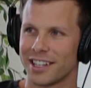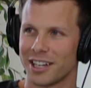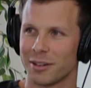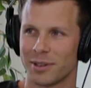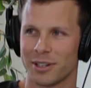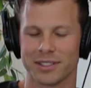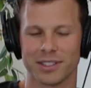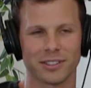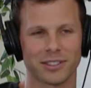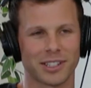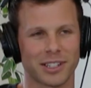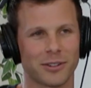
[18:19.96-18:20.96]
Yeah, Paris
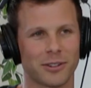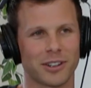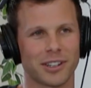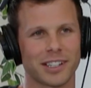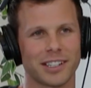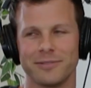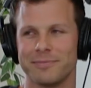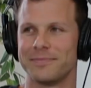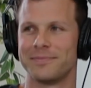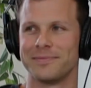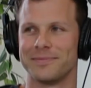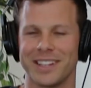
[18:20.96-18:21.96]
Hilton Accord.
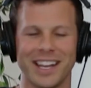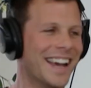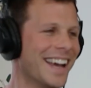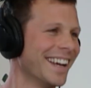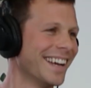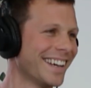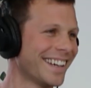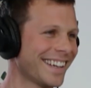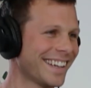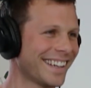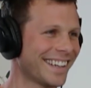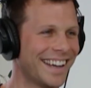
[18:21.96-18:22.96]

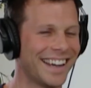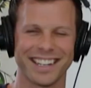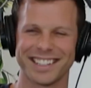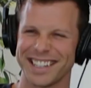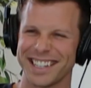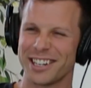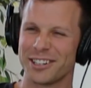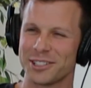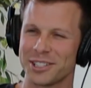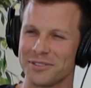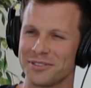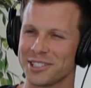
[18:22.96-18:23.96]
Is that
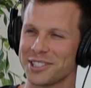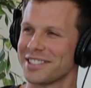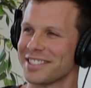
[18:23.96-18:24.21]
energy efficiency?